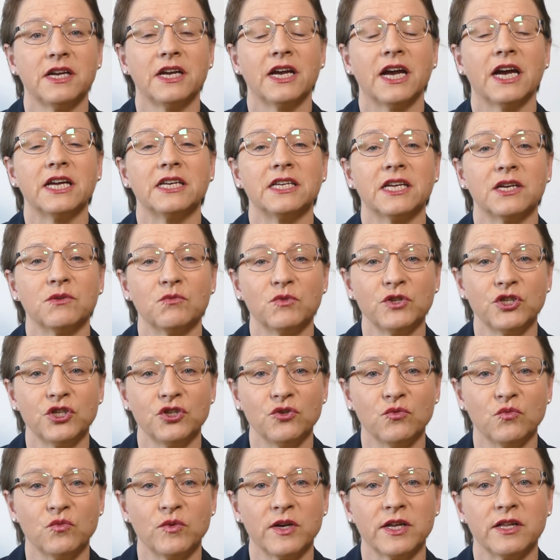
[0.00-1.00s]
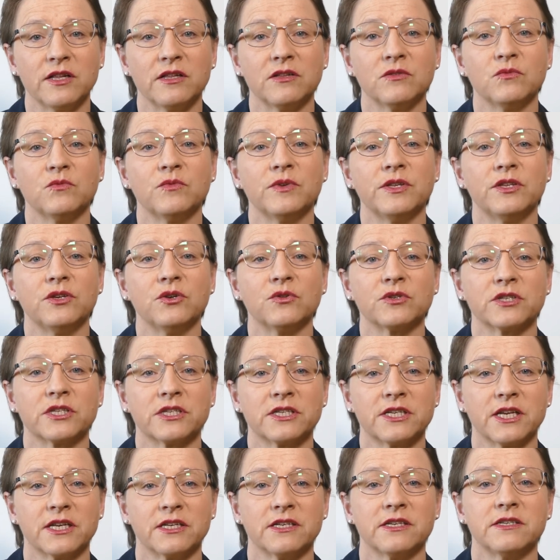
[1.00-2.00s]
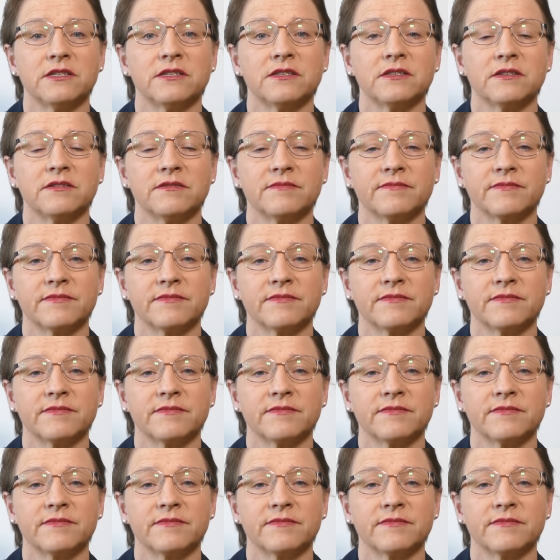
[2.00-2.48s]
and I wish you well with your studies.